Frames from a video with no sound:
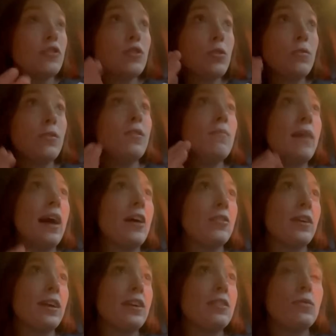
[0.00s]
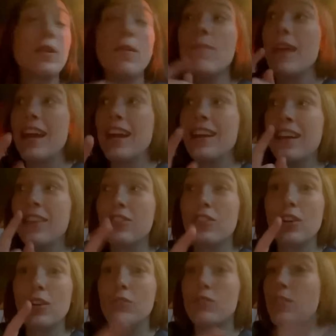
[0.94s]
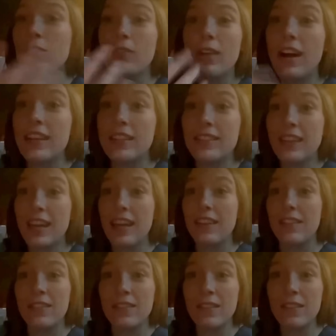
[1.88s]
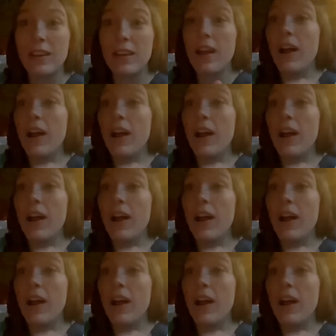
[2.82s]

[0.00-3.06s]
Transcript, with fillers: the truth of the matter is, when a man has children, they're not his kids.